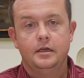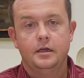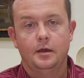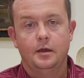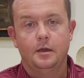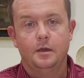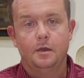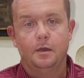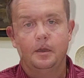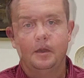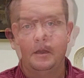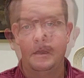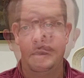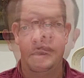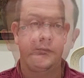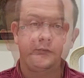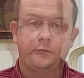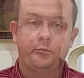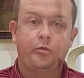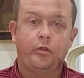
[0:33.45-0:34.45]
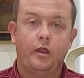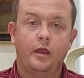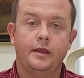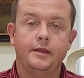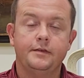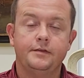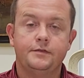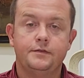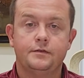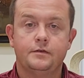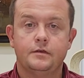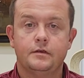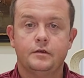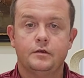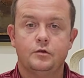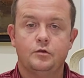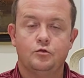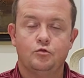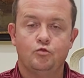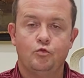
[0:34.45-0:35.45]
Pinch point is a place
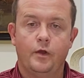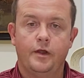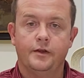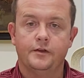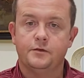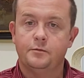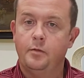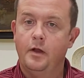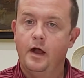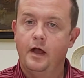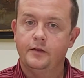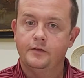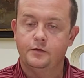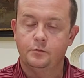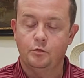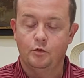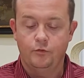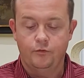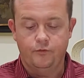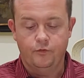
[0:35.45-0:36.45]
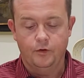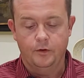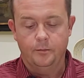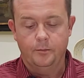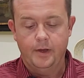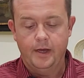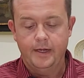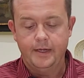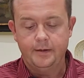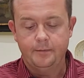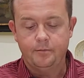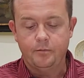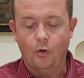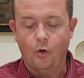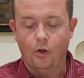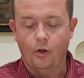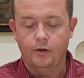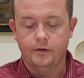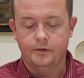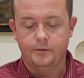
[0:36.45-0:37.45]
where it's possible for a body
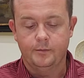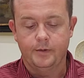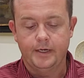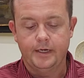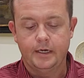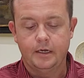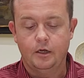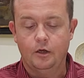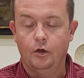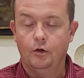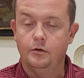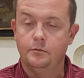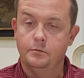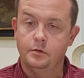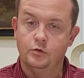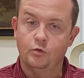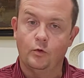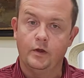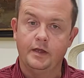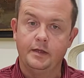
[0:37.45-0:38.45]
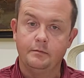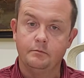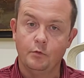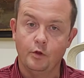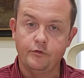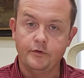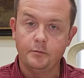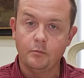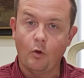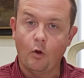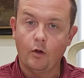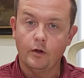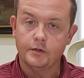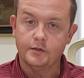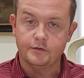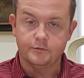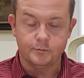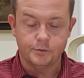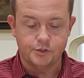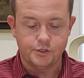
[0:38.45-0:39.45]
part to be caught between moving
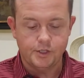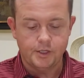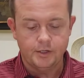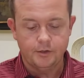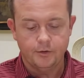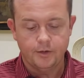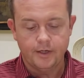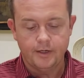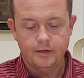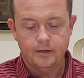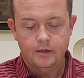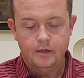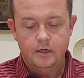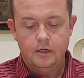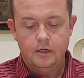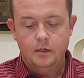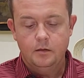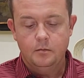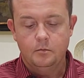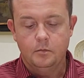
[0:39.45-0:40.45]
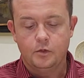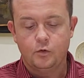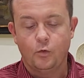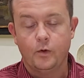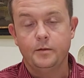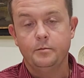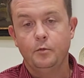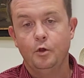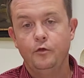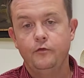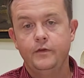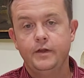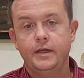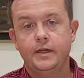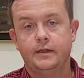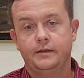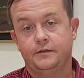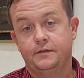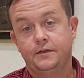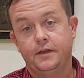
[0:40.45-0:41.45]
parts of machinery, between
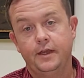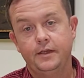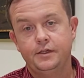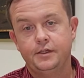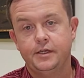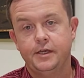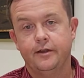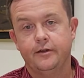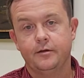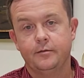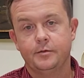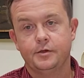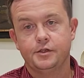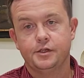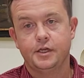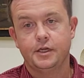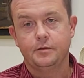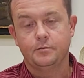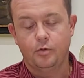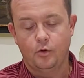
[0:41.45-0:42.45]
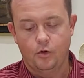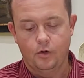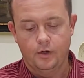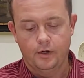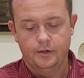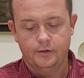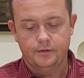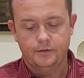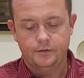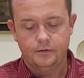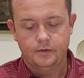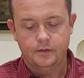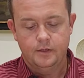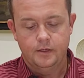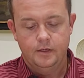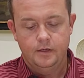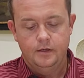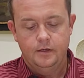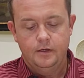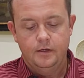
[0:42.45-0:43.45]
moving and stationary machine parts,
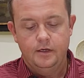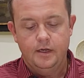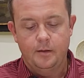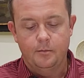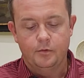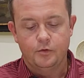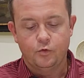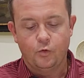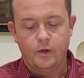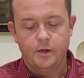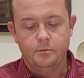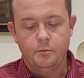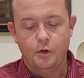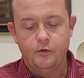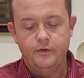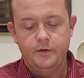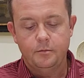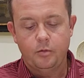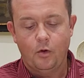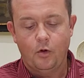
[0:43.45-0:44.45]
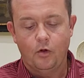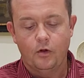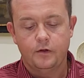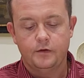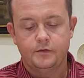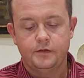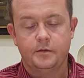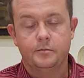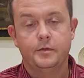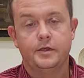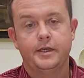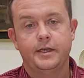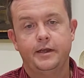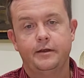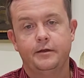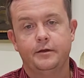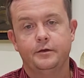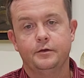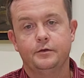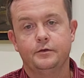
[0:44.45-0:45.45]
and between moving parts and
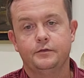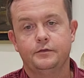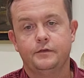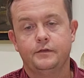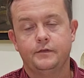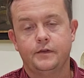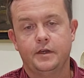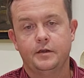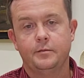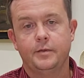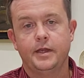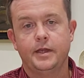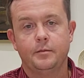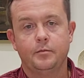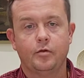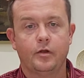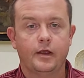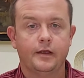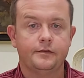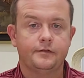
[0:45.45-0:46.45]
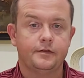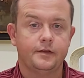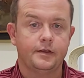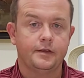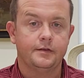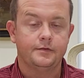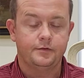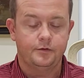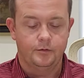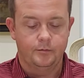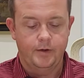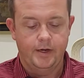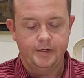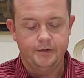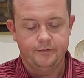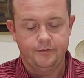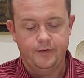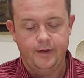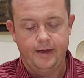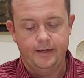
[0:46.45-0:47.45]
materials that are being processed or
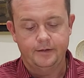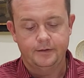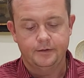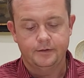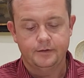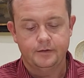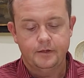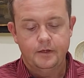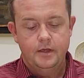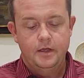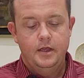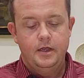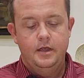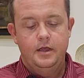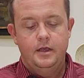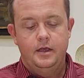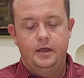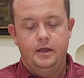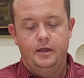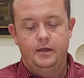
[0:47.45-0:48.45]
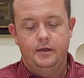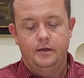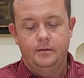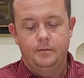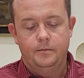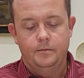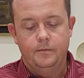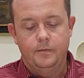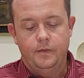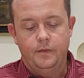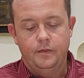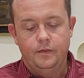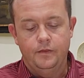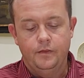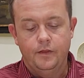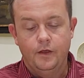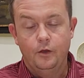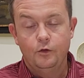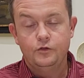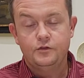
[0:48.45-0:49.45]
manufactured.
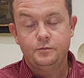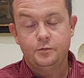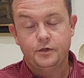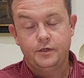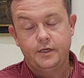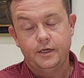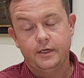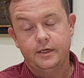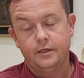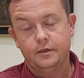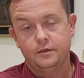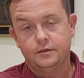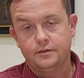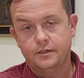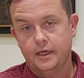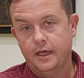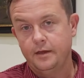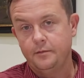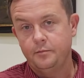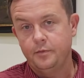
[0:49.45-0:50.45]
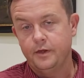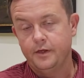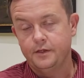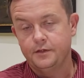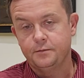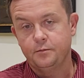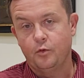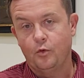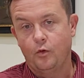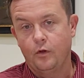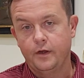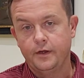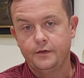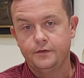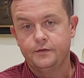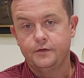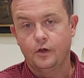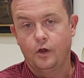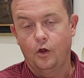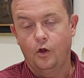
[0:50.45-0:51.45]
Those particular type pinch
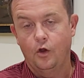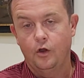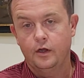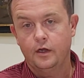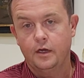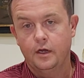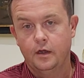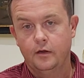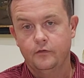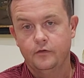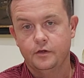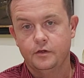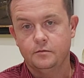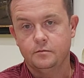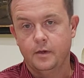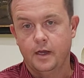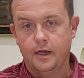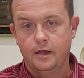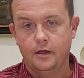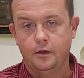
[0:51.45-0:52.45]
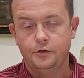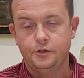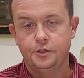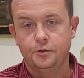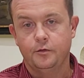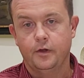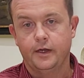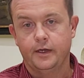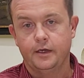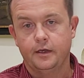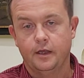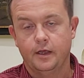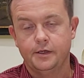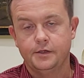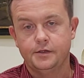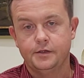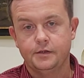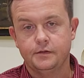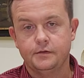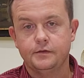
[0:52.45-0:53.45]
points are covered by OSHA
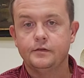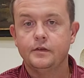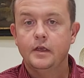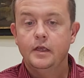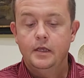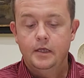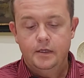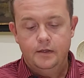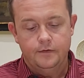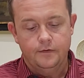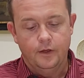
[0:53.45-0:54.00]
regulations.